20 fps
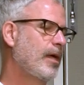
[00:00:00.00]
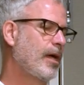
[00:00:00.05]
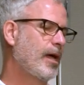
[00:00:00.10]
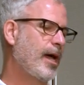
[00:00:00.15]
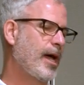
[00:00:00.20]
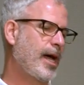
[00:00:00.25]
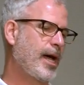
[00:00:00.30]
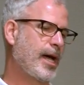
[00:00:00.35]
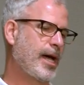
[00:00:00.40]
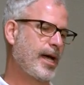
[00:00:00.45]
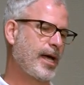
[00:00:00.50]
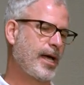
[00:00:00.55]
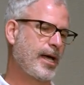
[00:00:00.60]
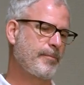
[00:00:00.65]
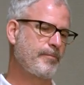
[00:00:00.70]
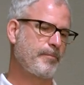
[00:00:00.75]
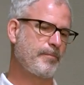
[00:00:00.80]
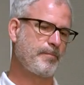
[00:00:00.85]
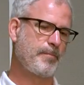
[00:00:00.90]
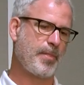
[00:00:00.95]

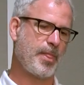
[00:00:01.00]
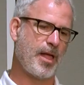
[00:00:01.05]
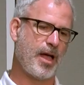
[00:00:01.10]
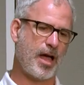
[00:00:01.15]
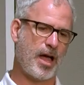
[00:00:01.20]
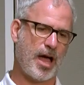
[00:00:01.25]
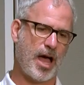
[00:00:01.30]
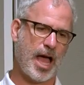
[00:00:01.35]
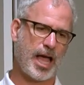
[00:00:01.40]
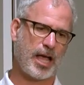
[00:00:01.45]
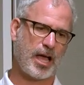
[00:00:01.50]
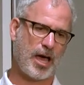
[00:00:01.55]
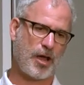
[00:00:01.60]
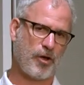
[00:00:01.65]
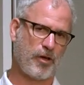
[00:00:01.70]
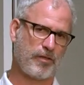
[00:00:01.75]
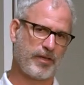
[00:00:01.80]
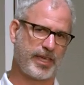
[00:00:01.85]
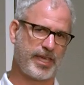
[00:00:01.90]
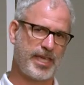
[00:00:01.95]
Um, I got
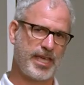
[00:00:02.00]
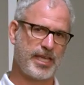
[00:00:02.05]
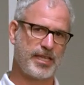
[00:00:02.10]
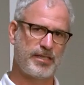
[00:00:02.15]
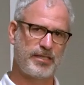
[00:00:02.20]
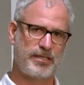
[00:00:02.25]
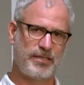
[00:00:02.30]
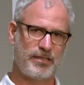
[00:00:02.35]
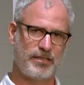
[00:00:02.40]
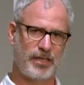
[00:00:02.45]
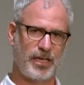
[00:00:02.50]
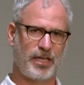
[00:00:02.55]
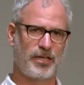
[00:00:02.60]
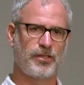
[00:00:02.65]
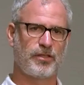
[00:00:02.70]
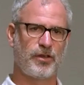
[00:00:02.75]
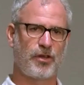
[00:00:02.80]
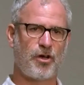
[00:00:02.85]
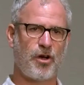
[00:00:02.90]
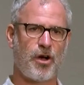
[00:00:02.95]
all the kids
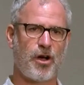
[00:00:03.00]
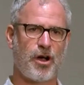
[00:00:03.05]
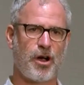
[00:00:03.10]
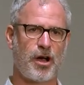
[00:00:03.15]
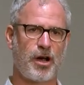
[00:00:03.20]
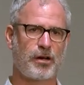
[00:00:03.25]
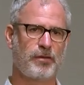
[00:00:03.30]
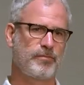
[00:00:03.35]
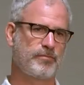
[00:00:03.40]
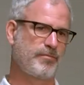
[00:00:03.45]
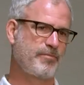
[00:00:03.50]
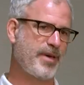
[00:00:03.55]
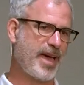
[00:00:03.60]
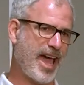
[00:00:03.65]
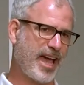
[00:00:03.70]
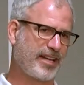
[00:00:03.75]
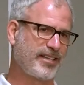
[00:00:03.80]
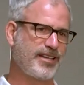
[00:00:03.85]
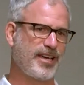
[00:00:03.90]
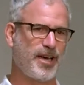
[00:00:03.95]
into the car,
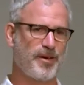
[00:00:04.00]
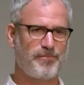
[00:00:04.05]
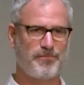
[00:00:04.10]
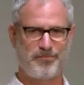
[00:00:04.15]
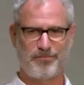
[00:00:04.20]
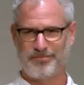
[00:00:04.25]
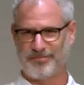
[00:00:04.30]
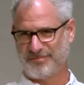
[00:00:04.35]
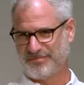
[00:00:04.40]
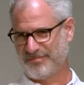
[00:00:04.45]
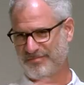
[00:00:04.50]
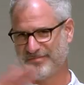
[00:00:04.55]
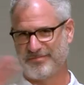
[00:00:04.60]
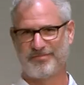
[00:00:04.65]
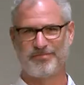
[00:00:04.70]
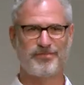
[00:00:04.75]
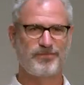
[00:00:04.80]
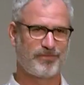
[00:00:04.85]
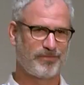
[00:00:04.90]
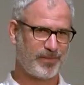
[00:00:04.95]
packed up.
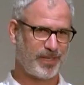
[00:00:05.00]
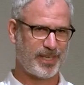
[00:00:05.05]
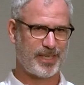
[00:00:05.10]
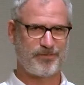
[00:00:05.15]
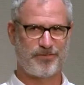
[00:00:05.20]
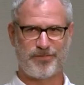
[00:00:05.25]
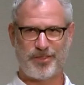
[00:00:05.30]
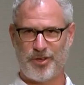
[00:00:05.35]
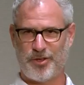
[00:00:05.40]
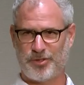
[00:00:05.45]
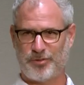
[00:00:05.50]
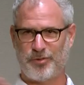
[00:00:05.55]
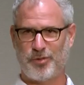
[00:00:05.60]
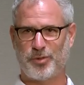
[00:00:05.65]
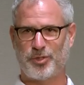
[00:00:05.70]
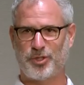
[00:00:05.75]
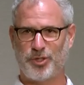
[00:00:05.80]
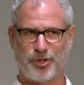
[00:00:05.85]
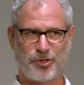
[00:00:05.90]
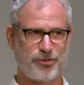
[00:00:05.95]
For those of you
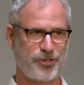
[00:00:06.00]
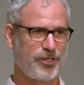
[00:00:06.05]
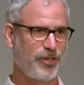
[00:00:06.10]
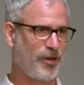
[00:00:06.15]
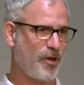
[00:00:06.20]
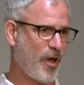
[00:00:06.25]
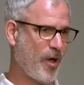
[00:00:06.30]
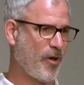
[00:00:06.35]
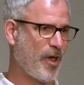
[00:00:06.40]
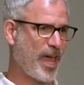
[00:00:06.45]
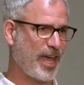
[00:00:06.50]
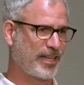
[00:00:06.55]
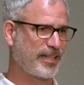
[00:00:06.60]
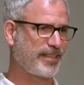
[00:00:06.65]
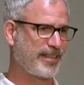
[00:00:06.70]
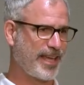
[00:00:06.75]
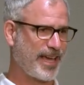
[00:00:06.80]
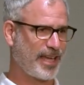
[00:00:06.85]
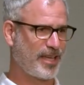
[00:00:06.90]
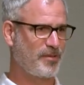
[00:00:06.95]
with children, you know how
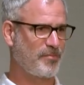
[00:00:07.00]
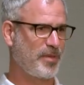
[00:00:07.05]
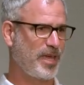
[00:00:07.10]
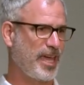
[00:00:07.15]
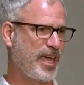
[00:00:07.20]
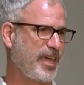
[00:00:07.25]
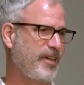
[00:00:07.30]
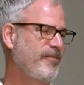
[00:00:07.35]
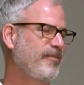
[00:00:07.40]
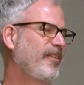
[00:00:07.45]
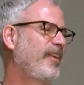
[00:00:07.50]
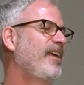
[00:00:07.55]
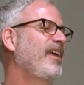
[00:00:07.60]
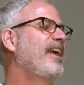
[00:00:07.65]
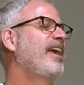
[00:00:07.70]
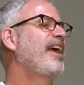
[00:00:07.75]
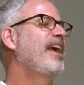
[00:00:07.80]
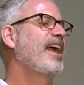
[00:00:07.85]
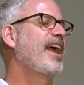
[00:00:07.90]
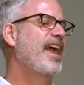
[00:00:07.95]
hectic that can be
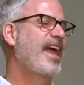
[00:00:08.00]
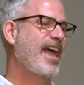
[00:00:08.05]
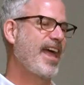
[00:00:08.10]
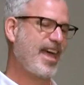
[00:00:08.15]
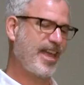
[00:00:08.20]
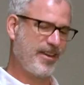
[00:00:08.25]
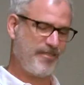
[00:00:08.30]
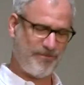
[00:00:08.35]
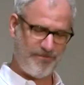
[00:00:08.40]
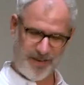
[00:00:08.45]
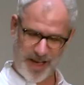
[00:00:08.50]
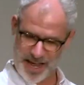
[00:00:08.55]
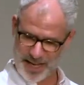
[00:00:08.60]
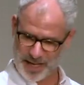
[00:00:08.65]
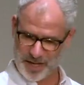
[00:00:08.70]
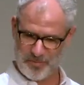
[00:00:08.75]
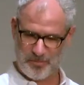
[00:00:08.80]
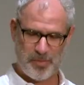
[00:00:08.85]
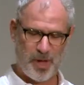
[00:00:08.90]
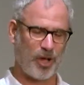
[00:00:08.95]
and
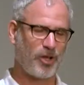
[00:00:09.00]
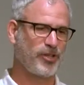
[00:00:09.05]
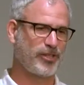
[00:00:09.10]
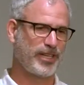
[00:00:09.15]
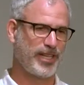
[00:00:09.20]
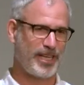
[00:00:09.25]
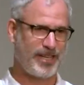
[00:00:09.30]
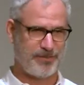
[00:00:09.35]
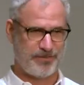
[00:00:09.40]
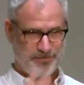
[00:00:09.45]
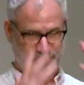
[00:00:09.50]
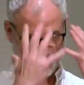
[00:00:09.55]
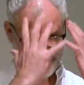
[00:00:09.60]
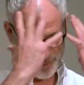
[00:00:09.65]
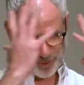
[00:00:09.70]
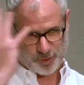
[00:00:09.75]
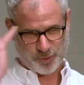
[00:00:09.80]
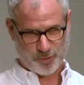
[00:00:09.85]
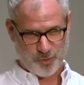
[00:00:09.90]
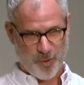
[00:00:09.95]
finally buckled in,
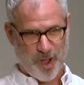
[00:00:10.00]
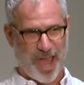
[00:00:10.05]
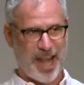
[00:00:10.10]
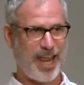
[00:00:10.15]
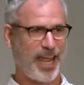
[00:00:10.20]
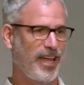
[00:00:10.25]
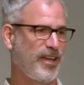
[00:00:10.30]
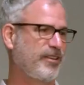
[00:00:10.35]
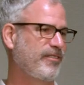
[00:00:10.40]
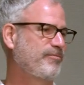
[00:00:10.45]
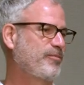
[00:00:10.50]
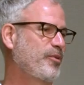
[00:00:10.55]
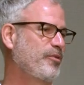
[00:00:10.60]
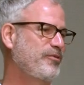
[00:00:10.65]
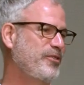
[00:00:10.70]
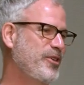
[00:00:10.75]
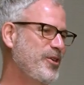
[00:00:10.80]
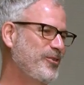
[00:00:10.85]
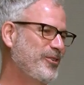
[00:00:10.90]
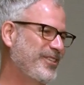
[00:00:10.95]
sweating
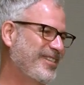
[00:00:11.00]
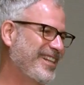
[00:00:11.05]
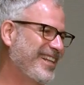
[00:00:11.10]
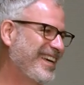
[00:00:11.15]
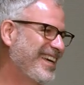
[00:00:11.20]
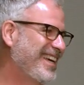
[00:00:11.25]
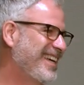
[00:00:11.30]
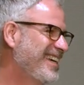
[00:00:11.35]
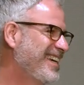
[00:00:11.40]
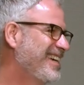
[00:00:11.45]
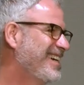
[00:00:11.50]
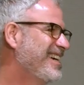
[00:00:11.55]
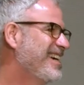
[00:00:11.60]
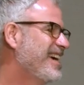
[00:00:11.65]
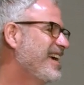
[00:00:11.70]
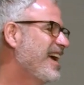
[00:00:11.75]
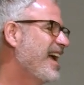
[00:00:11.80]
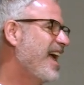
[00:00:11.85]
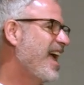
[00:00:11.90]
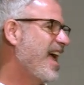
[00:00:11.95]
profusely,
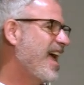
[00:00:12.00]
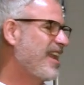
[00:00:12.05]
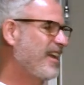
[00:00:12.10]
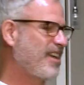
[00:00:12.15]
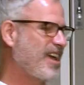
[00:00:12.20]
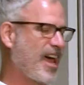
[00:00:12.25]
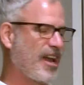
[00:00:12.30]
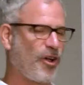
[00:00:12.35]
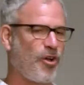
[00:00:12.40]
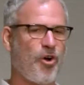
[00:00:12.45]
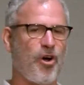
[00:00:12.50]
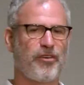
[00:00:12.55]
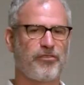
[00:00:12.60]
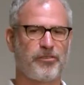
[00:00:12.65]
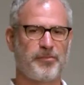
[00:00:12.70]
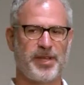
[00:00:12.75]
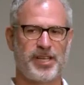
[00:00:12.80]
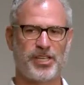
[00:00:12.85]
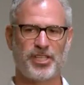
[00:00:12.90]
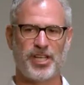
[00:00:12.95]
and got a call
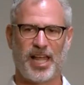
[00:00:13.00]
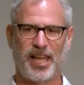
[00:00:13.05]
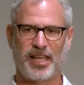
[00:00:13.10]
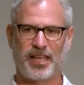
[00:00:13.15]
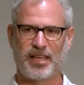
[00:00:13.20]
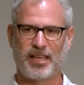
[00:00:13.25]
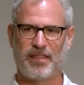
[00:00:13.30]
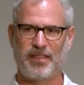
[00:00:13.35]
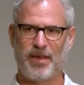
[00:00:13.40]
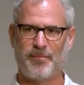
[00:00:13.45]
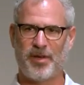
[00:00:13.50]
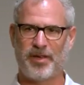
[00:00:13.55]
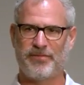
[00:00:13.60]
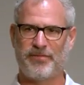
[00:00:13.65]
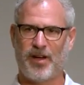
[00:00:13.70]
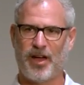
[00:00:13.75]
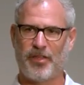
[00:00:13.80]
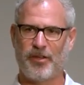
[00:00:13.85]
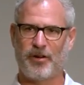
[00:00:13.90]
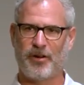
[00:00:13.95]
from Angelica that my
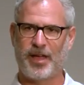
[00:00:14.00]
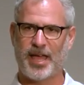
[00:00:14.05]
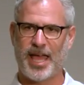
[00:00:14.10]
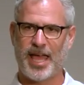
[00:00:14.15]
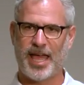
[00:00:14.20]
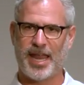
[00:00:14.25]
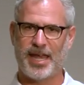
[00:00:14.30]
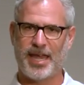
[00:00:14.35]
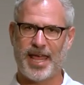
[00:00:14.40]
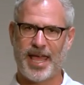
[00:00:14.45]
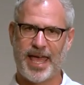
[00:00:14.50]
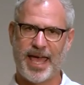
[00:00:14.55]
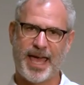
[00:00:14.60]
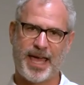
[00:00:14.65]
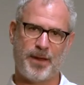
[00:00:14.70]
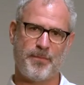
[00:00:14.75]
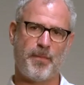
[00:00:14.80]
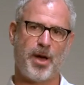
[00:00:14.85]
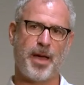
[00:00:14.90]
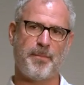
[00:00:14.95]
father had
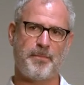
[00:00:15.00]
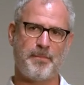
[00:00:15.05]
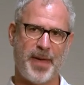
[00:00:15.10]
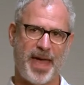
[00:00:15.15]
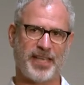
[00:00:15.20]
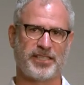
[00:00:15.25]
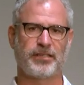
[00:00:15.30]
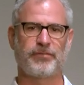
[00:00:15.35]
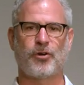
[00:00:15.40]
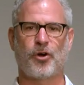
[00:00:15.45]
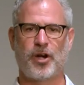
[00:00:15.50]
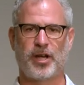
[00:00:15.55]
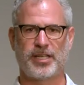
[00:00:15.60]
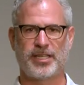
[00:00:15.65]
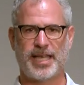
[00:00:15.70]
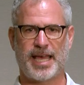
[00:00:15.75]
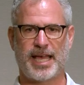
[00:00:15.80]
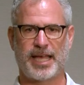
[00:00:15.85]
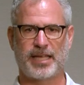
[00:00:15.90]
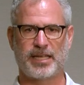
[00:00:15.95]
had a massive heart
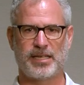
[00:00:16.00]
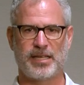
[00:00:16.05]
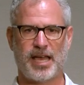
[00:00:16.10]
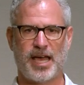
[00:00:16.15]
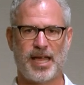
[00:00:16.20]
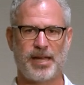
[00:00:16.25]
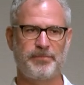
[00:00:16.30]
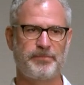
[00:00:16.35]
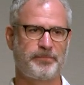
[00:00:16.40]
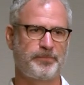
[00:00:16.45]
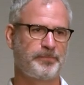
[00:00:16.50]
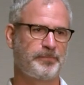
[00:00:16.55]
attack and died.